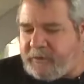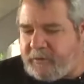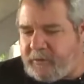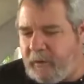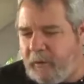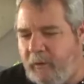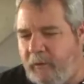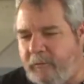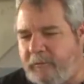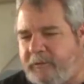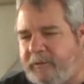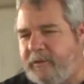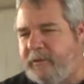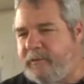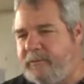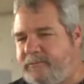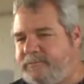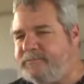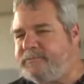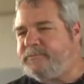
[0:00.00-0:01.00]
Stoltz,
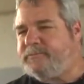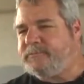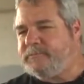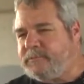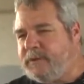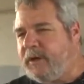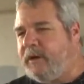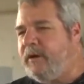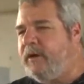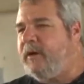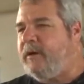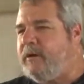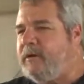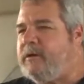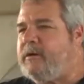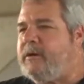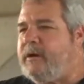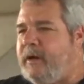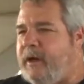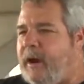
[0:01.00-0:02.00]

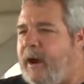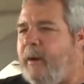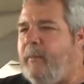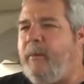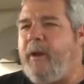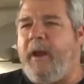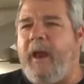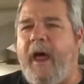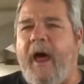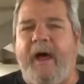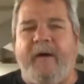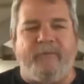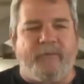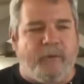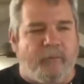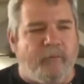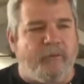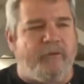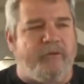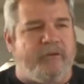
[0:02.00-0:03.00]
and I'm a life
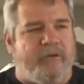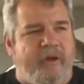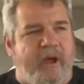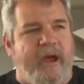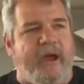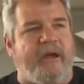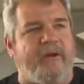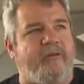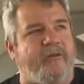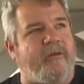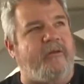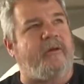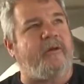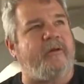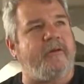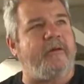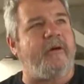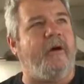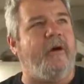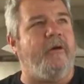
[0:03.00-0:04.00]
that was changed
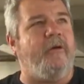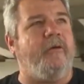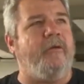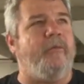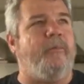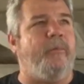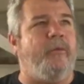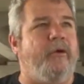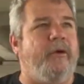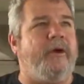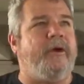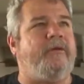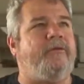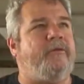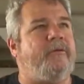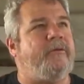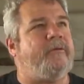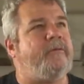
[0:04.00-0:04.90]
under the bridge.